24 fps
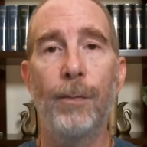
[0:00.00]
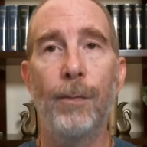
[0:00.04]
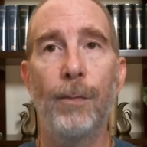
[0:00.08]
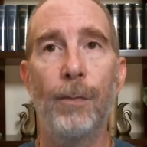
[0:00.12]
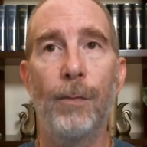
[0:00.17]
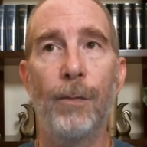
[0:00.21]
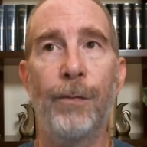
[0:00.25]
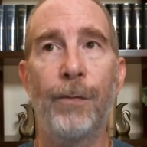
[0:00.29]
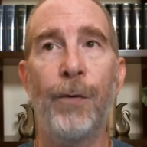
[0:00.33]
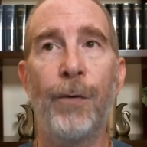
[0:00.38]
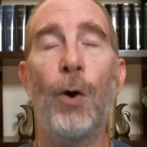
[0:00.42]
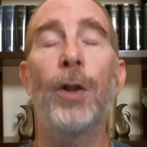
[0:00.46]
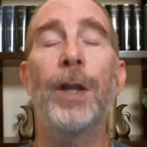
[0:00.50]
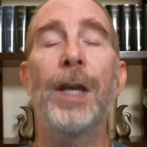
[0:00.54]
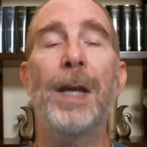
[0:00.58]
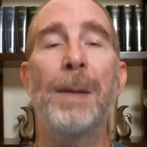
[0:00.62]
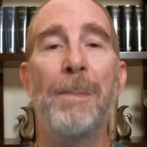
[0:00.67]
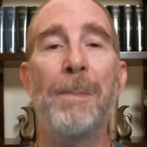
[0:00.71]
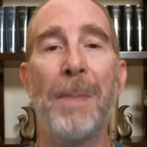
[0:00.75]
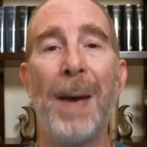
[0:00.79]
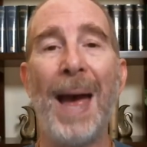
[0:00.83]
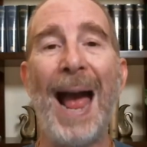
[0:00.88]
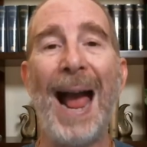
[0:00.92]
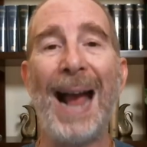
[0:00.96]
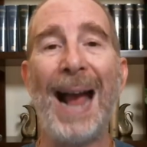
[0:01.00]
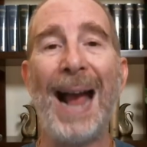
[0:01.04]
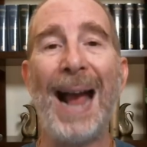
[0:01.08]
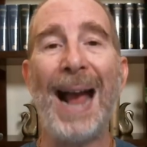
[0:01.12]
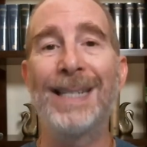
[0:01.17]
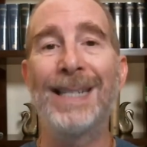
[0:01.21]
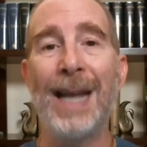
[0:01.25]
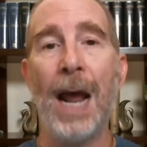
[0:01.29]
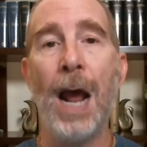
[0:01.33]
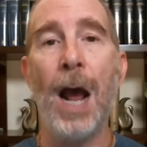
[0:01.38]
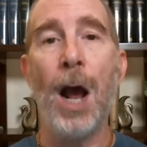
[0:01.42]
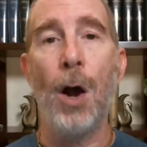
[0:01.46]
falling back
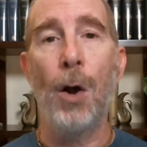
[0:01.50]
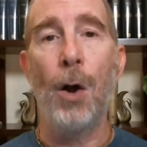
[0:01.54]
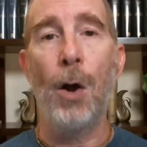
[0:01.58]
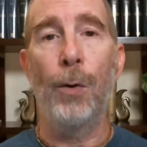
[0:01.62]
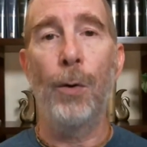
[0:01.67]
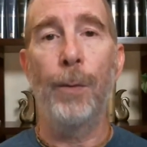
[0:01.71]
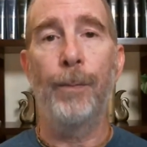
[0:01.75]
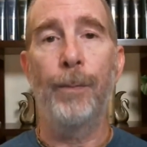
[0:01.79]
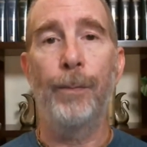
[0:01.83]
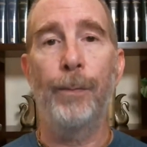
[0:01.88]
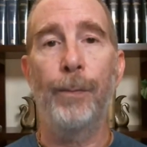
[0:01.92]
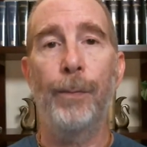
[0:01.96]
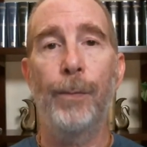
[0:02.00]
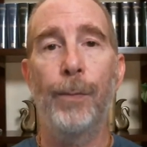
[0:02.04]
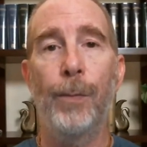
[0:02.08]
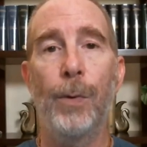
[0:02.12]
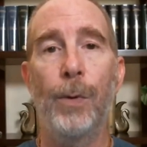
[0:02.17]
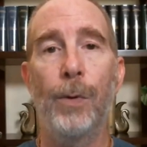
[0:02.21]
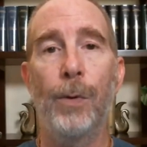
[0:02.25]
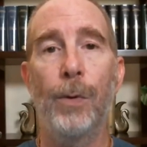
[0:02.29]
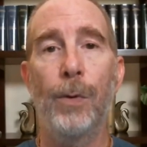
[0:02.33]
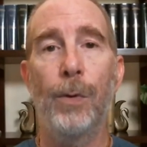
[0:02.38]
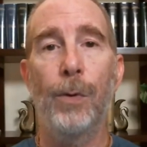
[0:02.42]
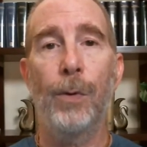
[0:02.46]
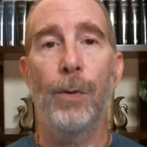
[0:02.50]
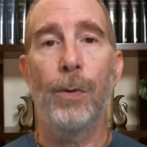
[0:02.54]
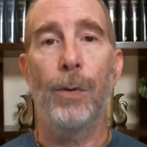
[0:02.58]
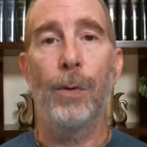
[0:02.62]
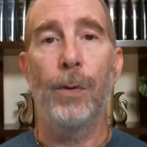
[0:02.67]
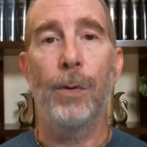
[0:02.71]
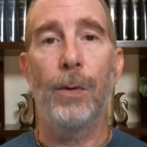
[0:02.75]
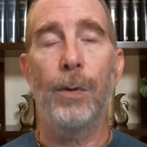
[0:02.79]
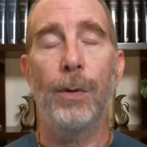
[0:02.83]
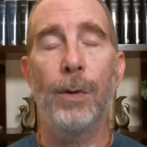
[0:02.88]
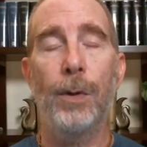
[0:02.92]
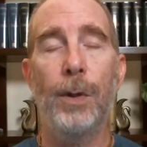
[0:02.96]
down
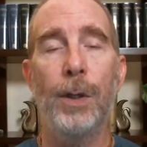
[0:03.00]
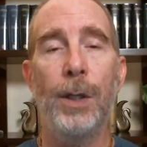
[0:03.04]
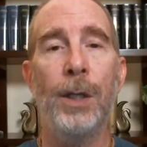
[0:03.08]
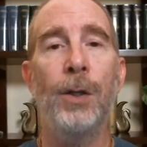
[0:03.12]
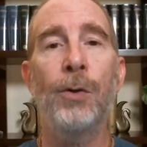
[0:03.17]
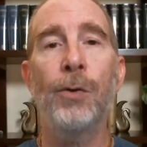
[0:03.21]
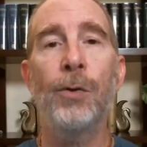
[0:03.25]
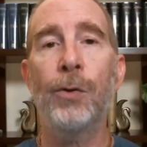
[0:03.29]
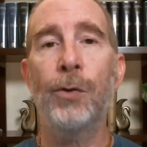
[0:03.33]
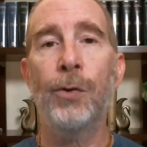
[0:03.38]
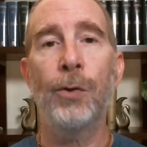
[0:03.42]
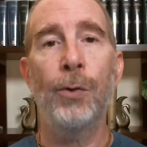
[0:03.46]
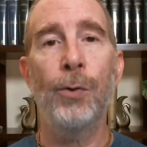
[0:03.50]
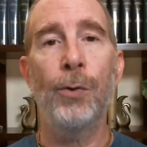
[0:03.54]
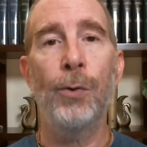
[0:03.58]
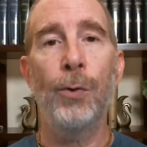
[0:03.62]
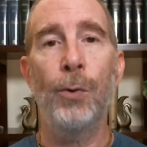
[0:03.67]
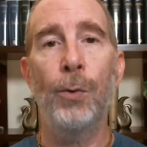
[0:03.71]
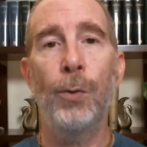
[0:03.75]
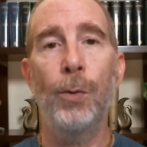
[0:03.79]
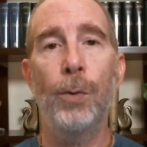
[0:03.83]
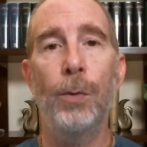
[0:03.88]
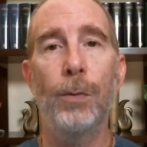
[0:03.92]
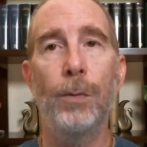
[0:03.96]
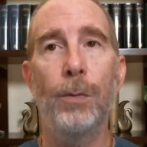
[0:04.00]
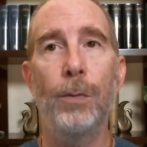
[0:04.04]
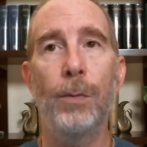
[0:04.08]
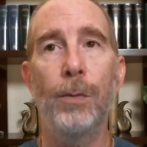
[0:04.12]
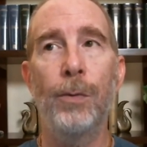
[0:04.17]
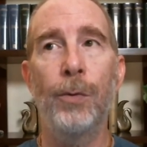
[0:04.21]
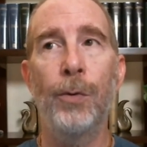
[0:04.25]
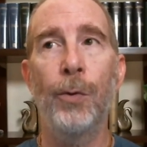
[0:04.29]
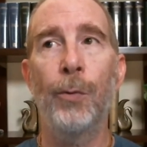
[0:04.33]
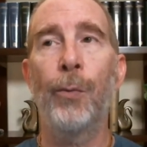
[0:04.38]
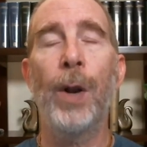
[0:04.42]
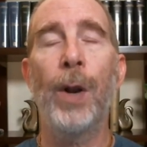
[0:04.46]
into
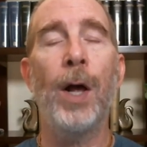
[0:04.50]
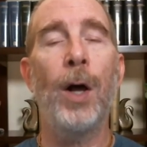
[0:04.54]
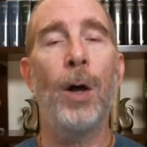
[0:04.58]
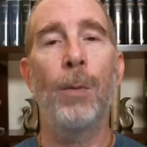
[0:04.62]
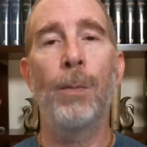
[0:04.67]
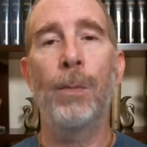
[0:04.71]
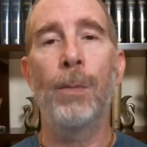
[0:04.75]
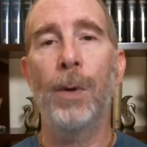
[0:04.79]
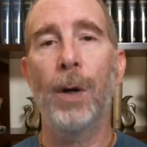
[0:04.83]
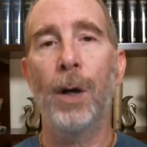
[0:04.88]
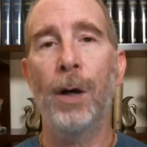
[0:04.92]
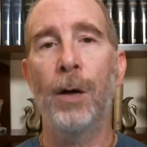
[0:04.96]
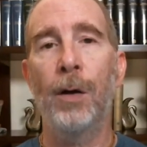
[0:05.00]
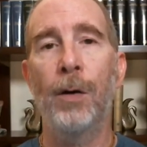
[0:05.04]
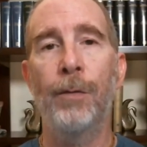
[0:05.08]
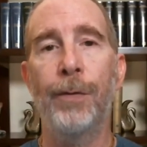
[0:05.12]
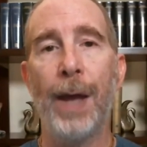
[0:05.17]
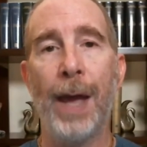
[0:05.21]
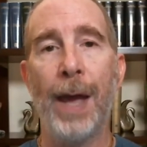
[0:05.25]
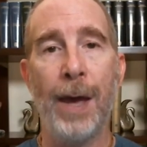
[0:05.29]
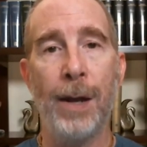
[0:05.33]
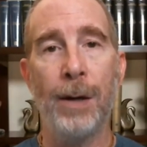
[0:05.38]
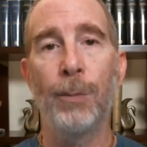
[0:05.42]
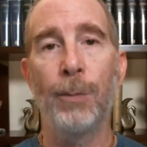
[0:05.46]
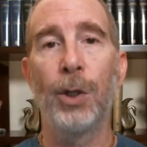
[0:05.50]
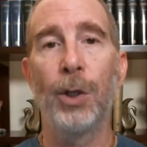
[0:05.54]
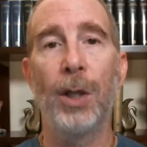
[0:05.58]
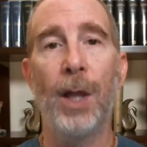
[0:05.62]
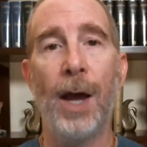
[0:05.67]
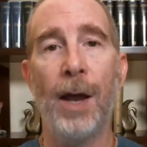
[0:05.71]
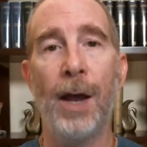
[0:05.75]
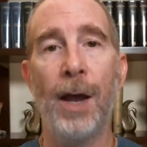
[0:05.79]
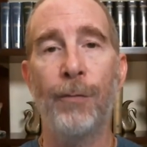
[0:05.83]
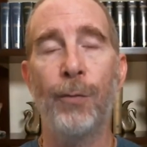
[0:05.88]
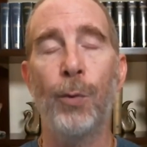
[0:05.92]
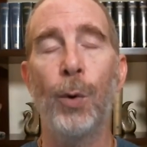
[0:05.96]
the realm of animal
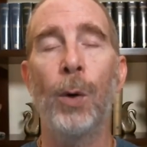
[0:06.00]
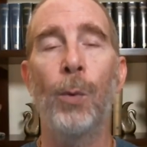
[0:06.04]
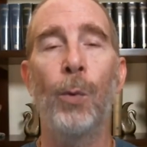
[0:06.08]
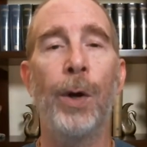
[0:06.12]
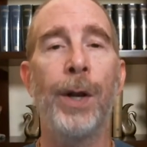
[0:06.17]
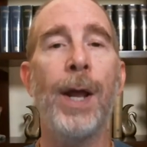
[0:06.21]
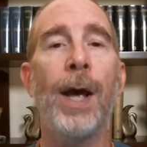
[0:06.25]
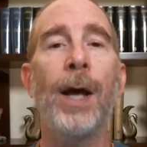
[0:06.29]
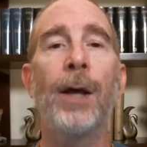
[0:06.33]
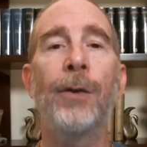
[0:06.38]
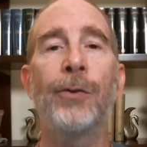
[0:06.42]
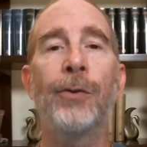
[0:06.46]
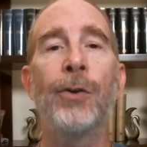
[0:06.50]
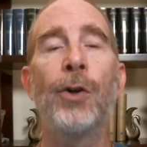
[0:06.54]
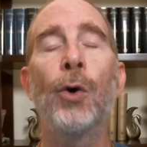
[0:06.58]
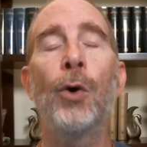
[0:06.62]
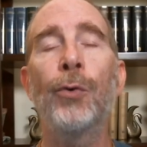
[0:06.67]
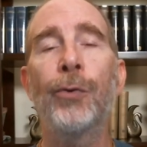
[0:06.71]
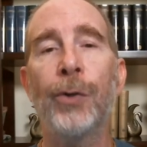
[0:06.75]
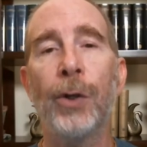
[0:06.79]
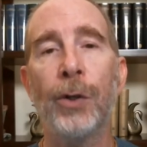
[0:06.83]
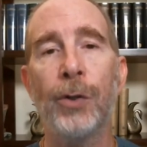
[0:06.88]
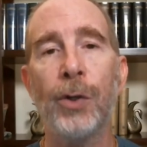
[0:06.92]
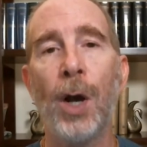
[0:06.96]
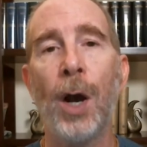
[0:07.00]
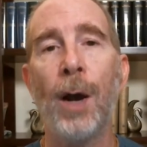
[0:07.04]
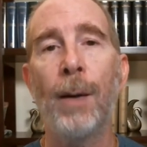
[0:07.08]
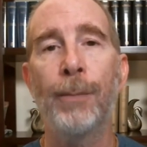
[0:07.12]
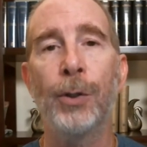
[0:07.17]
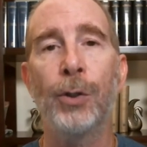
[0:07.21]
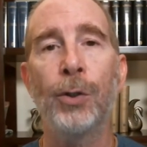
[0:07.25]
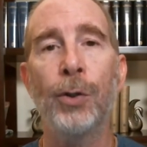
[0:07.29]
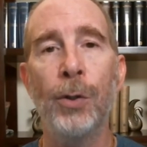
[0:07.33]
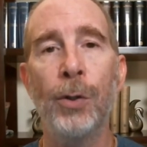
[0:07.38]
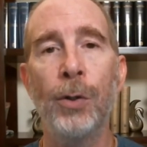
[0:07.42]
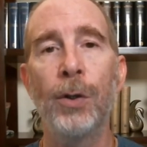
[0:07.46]
life, where one has no such
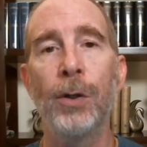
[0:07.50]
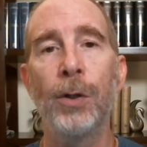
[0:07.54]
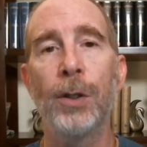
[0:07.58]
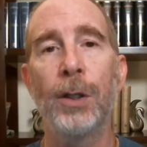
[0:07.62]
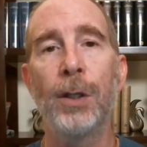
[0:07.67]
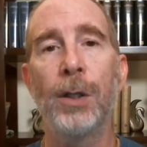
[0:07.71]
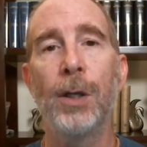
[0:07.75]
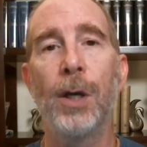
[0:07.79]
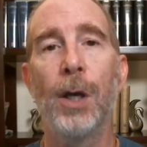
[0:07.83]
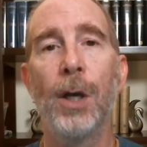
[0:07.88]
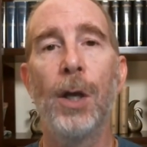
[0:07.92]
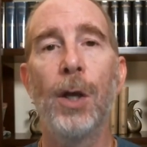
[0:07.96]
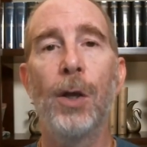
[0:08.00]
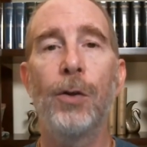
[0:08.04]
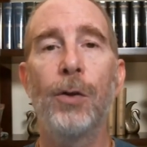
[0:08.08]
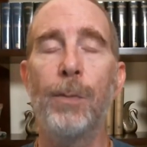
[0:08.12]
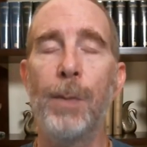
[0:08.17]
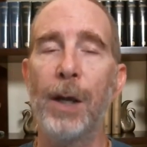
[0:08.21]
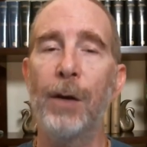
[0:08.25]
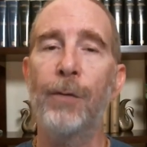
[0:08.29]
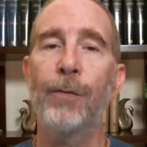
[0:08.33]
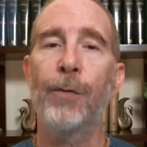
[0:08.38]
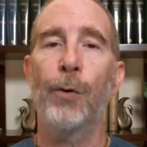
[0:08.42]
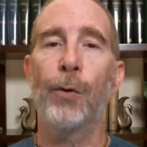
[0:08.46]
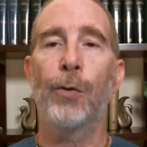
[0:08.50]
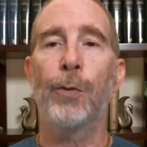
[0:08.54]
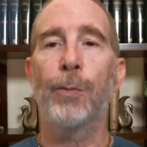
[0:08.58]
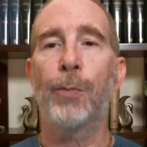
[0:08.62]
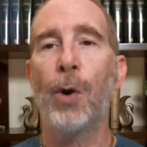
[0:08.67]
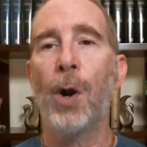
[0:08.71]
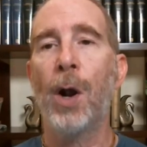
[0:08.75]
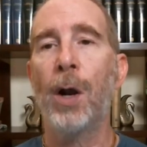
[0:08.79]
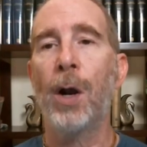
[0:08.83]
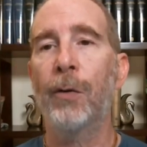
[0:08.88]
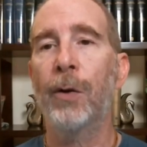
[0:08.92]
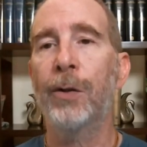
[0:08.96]
opportunity to make further
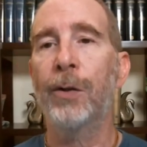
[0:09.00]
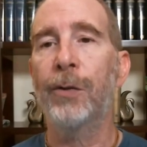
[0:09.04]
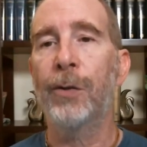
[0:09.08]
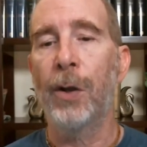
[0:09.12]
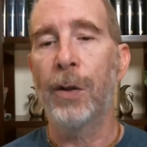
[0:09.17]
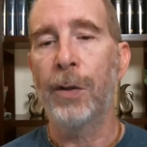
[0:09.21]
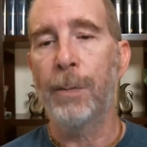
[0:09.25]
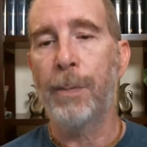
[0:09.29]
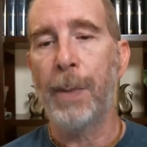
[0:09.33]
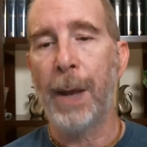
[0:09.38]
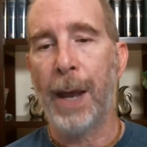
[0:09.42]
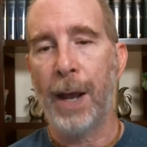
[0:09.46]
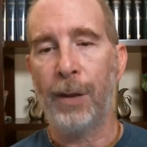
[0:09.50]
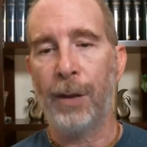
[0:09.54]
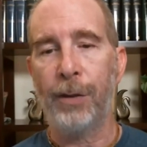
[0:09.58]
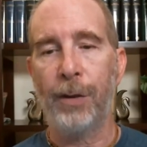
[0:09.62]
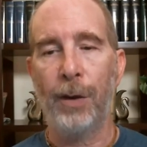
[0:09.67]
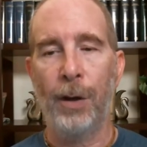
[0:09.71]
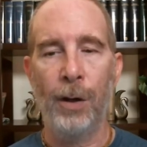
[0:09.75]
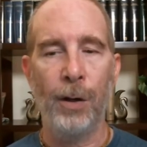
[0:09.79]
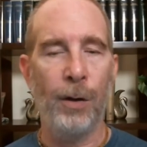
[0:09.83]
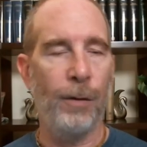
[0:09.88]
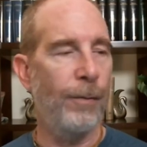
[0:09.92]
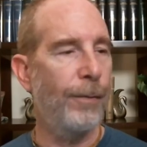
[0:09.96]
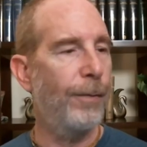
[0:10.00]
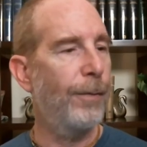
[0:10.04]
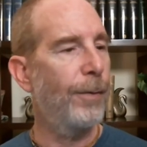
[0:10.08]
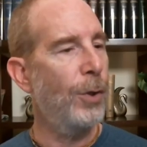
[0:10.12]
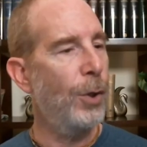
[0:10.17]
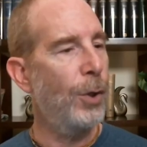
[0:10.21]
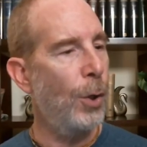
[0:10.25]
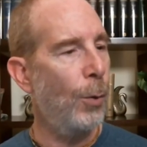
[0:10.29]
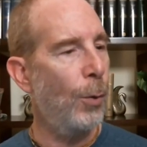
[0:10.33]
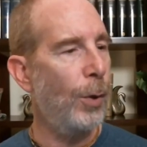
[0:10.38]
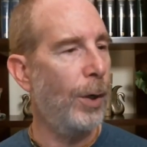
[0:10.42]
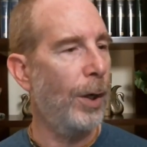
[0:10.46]
progress on the path of
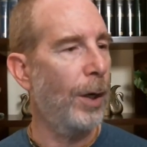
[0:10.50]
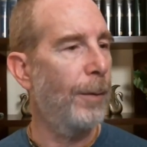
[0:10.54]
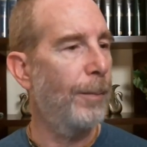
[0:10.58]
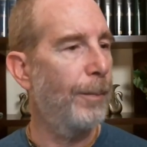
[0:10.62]
yoga.